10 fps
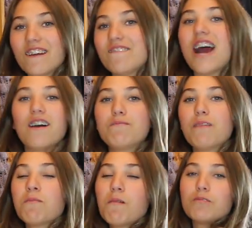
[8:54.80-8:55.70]
I'm now at
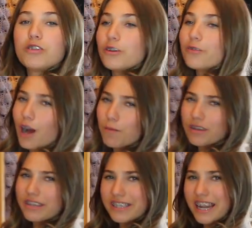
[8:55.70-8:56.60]
my mum's shoe
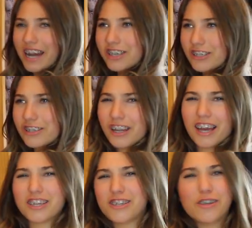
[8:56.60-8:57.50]
cupboard slash
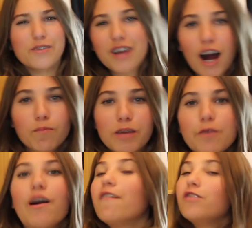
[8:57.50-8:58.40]
like shoe
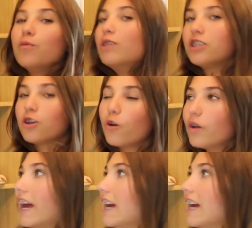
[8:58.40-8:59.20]
cubby, whatever you want to call